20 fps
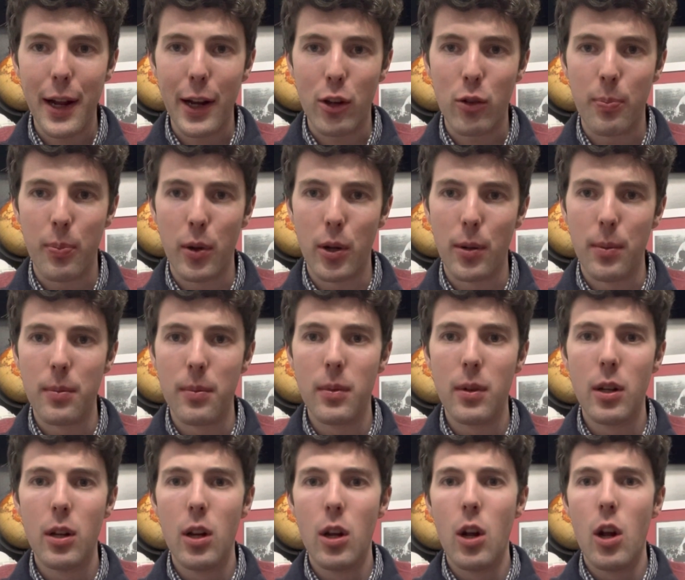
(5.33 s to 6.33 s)
Expert.
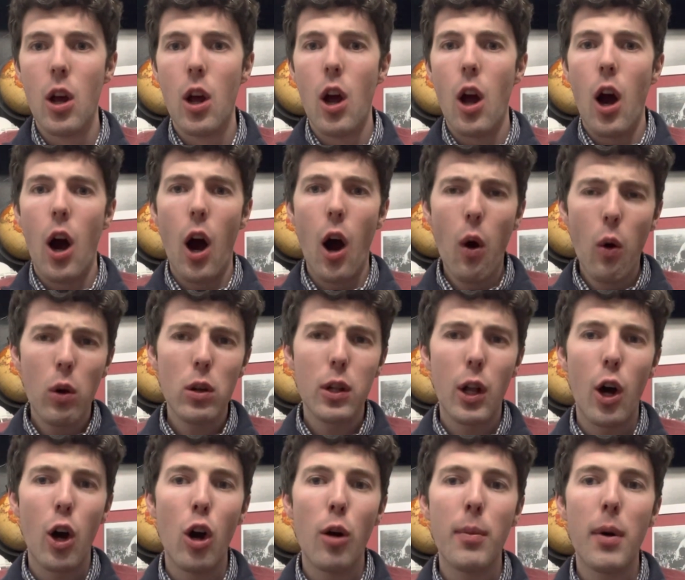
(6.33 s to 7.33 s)

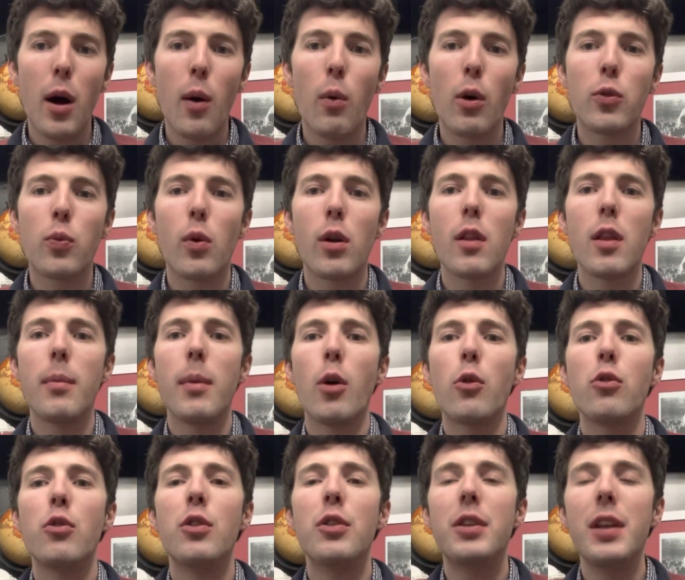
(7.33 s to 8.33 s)
Oklahoma was one of the
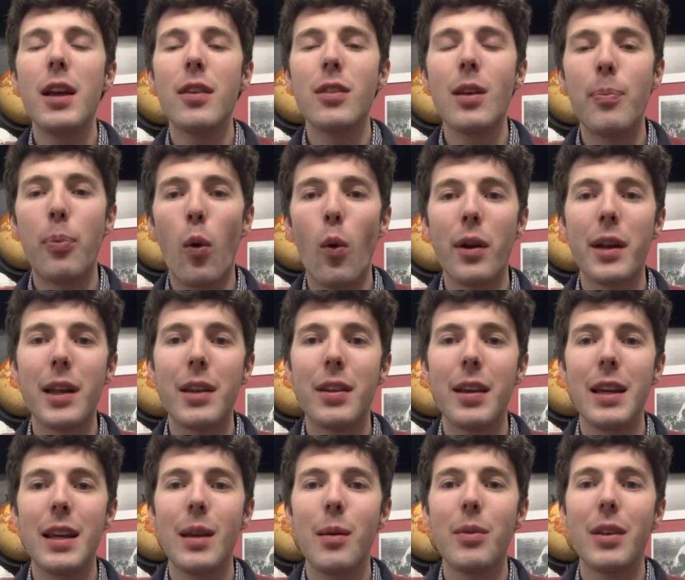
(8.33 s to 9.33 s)
most disappointing
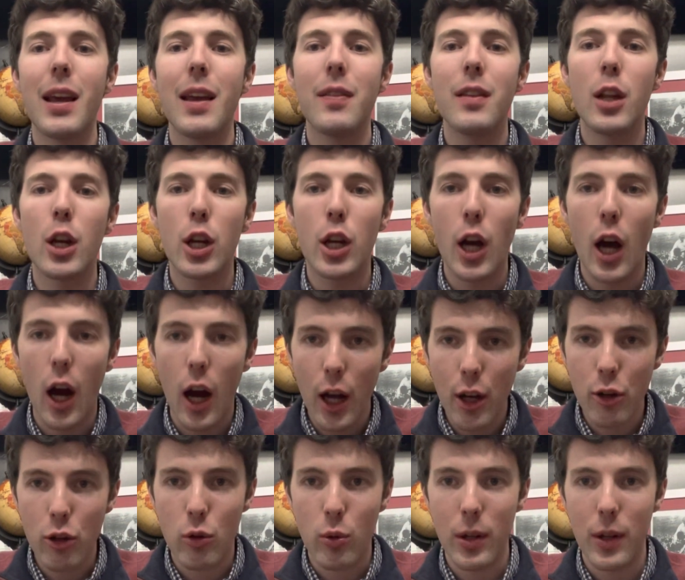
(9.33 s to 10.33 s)
teams in the
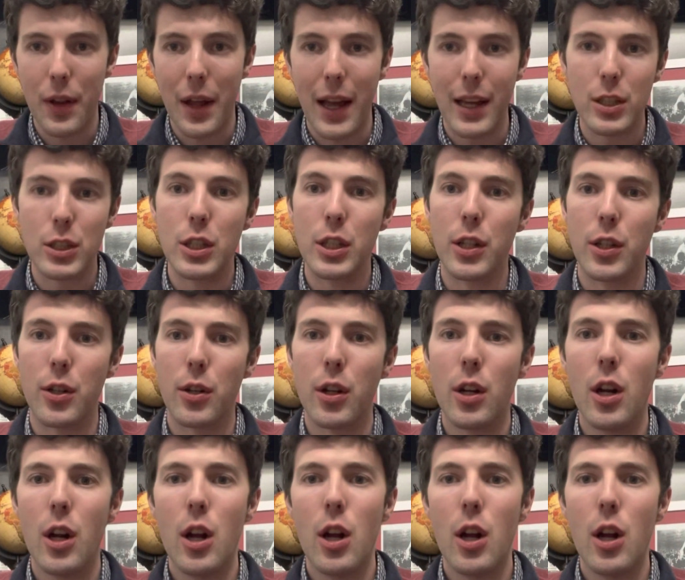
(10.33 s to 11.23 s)
country last year.